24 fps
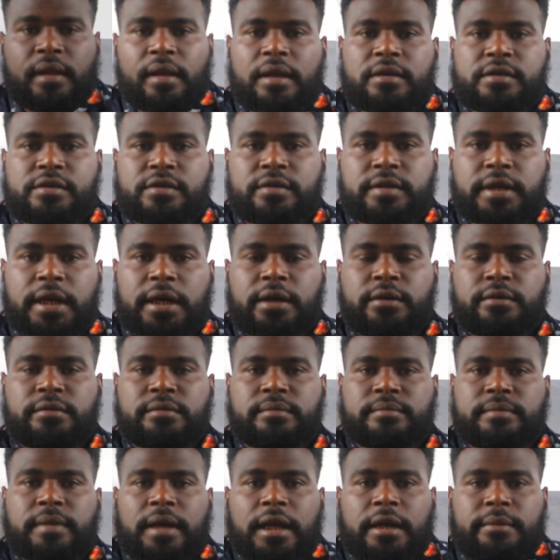So now
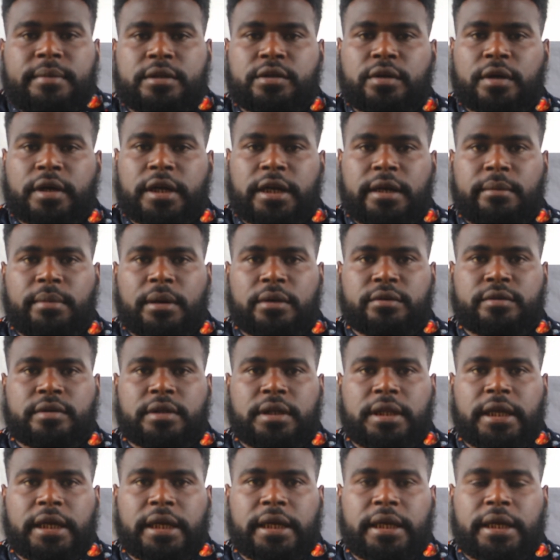I'll be talking about
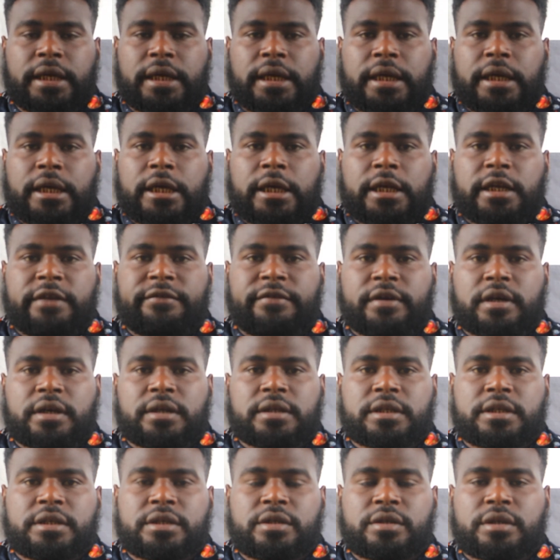the
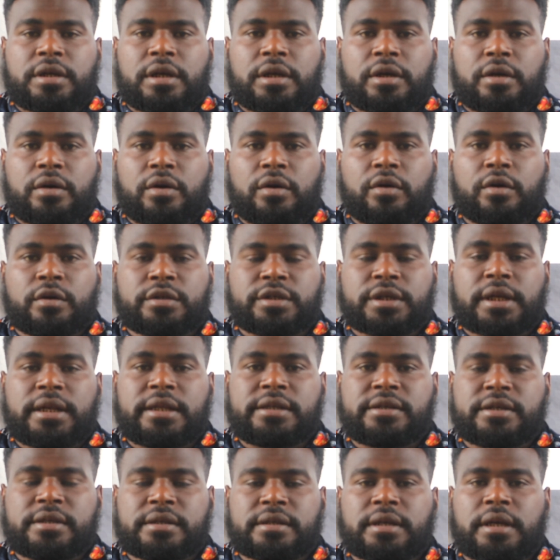difficulties or
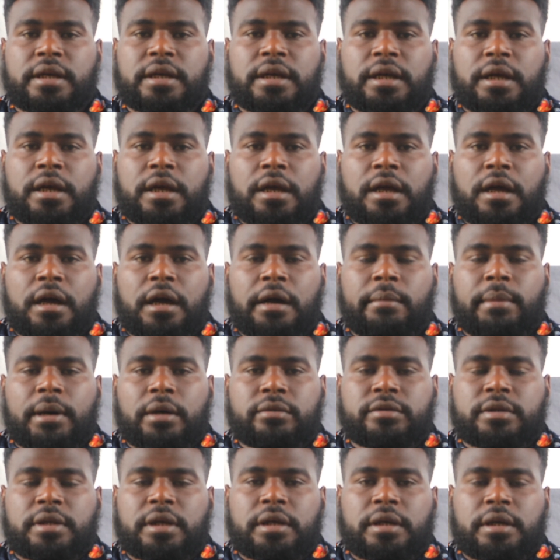challenges
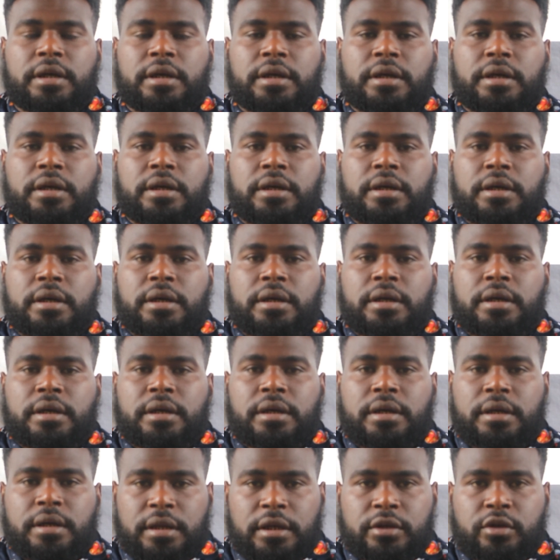about
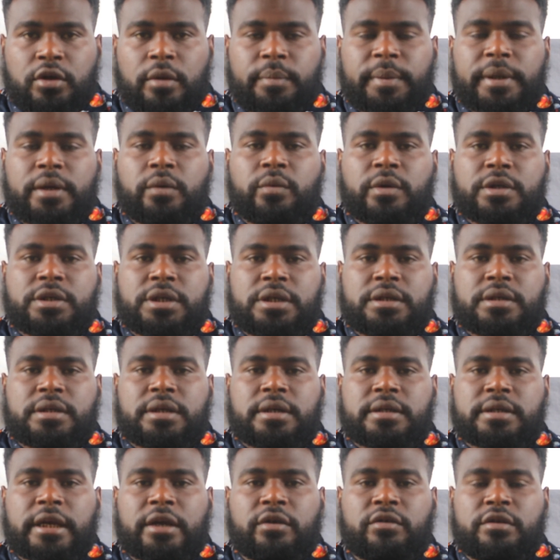the topic, which is
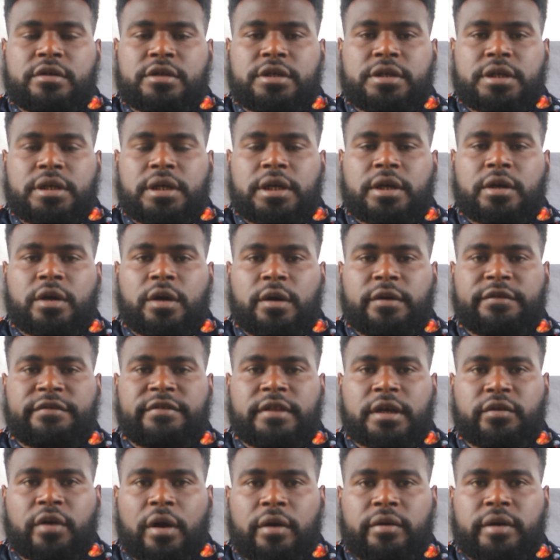psychology of
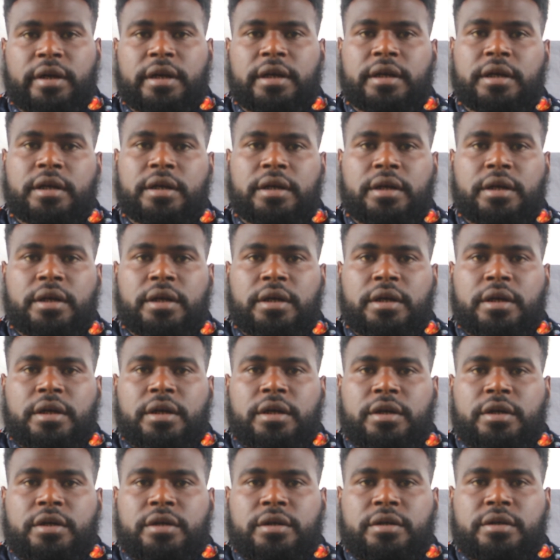the crowd.
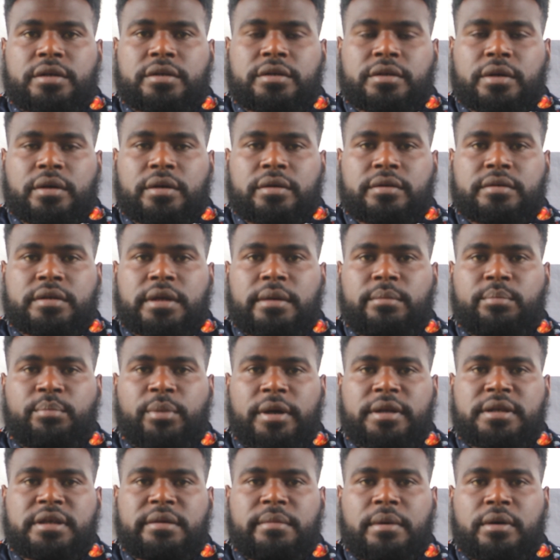So some
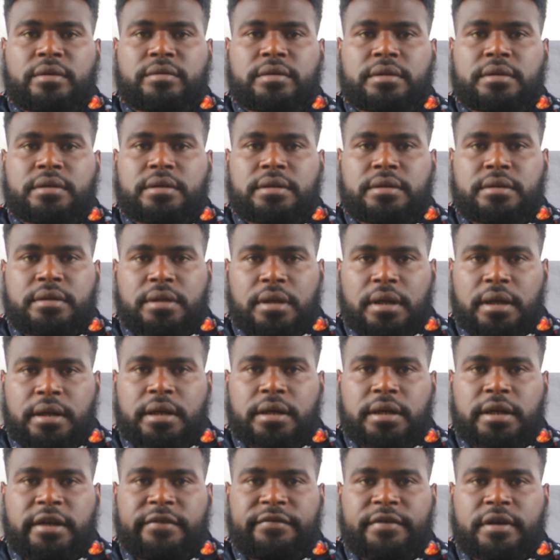points about
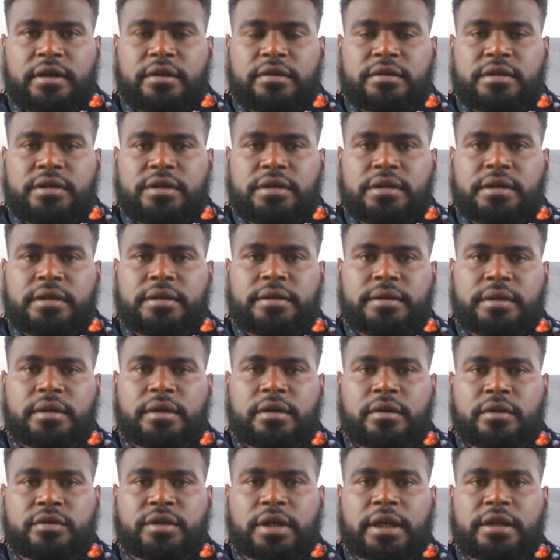the difficulties
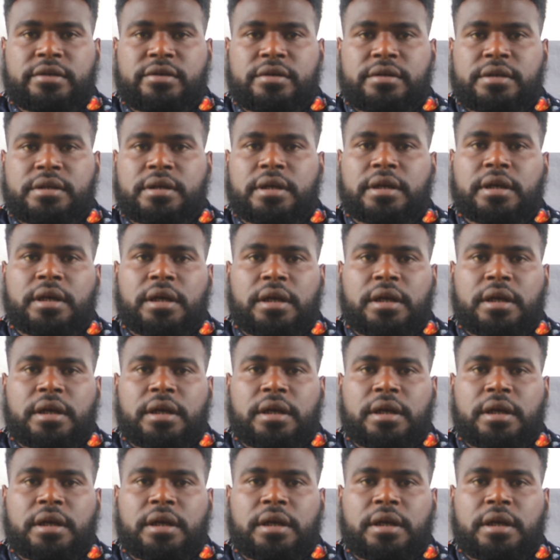or challenges.